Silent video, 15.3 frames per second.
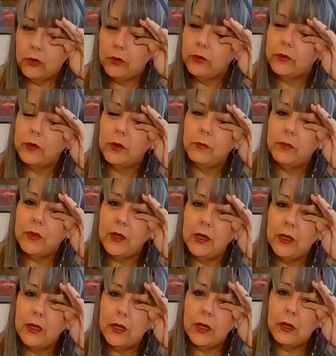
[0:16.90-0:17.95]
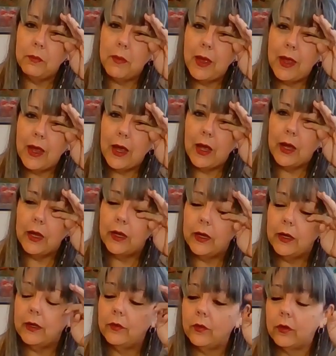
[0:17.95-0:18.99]
or something in my
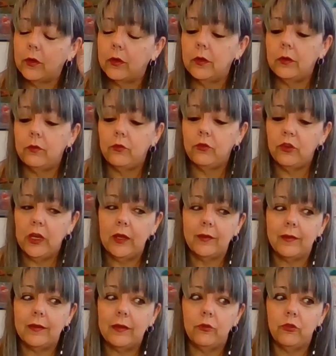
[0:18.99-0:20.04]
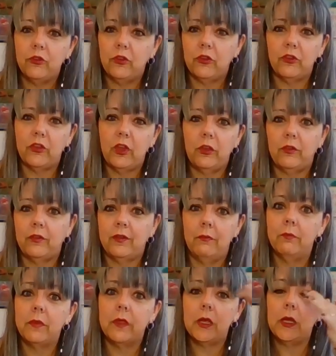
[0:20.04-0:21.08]
eye. It's a good chance it's just a
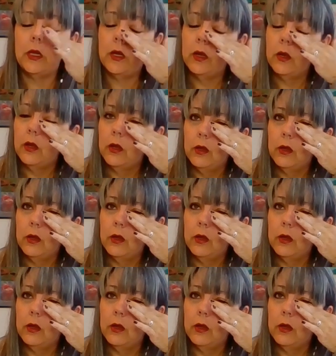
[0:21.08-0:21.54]
something.